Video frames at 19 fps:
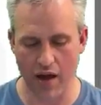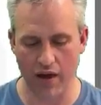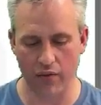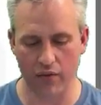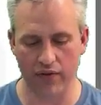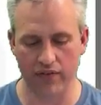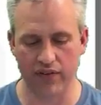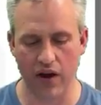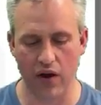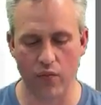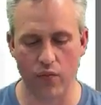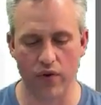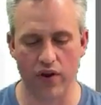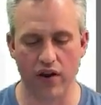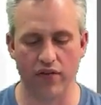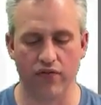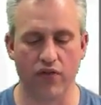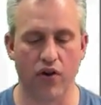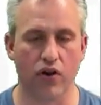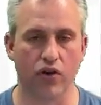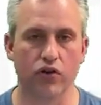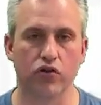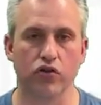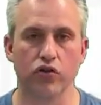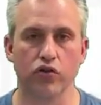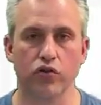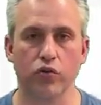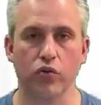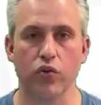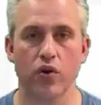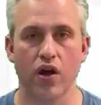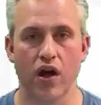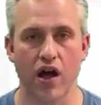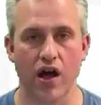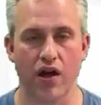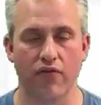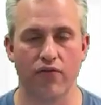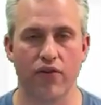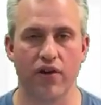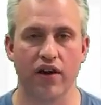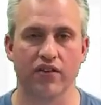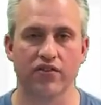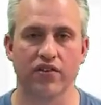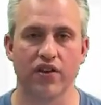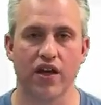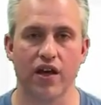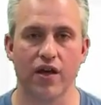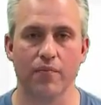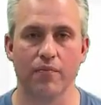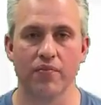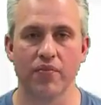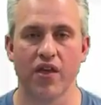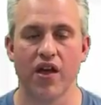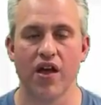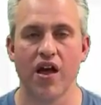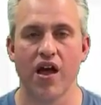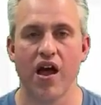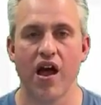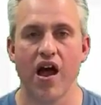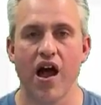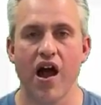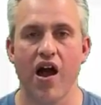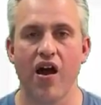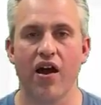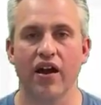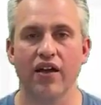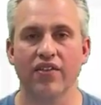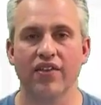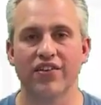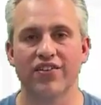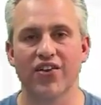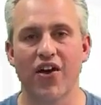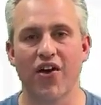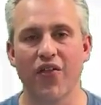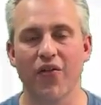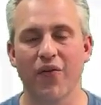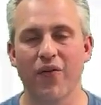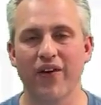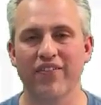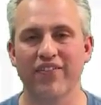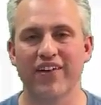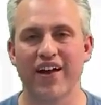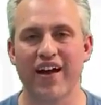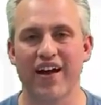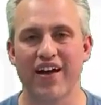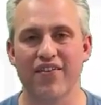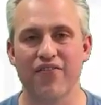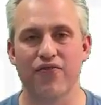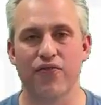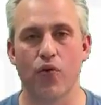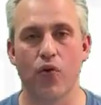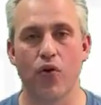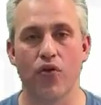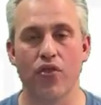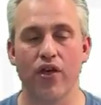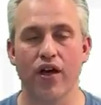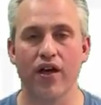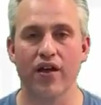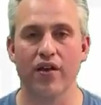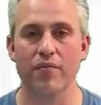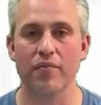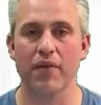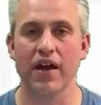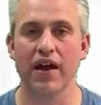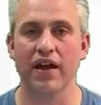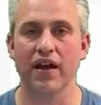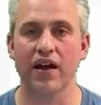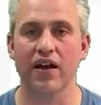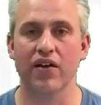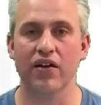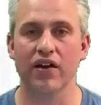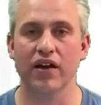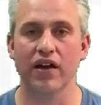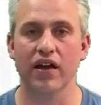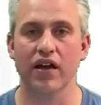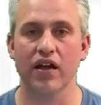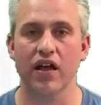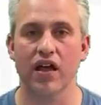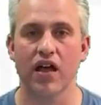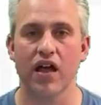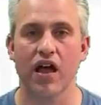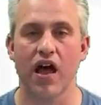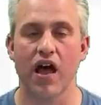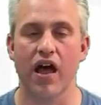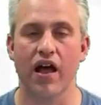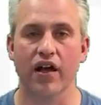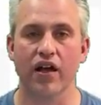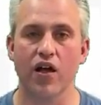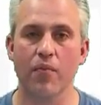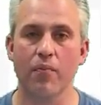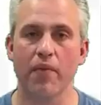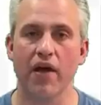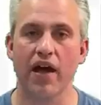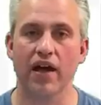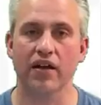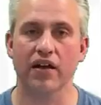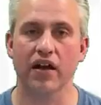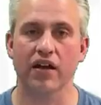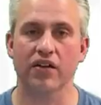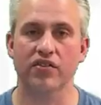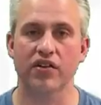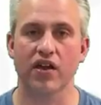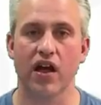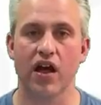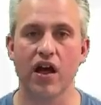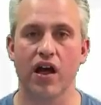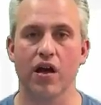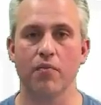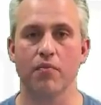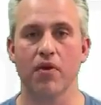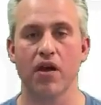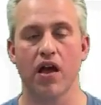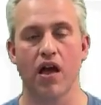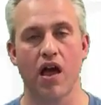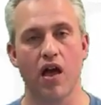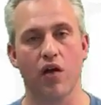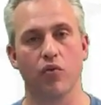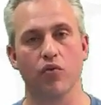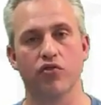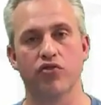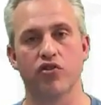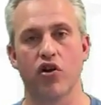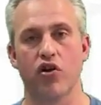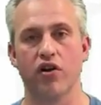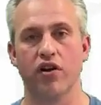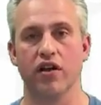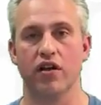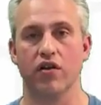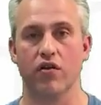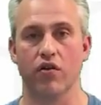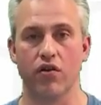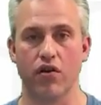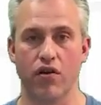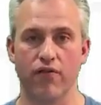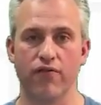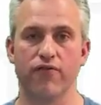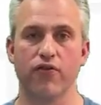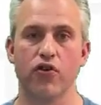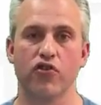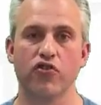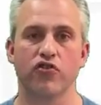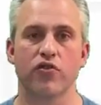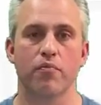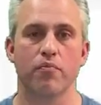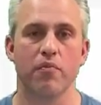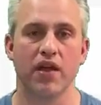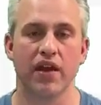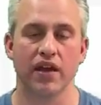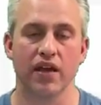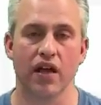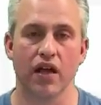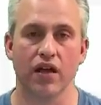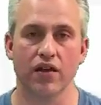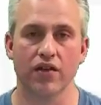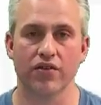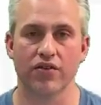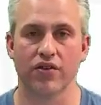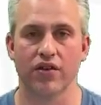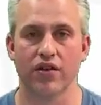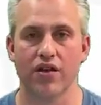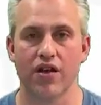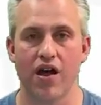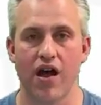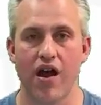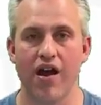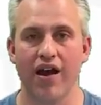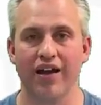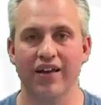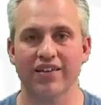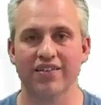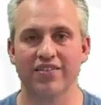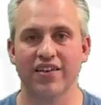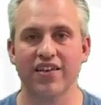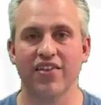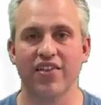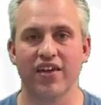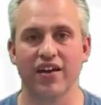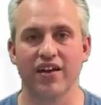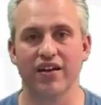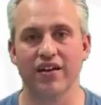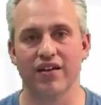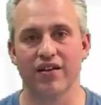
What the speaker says: and we've got rid of our clue for next time. All right, that's all we've got for the hunt main area. Come back next time, and we'll start in on our first mini hunt. All right, see you then.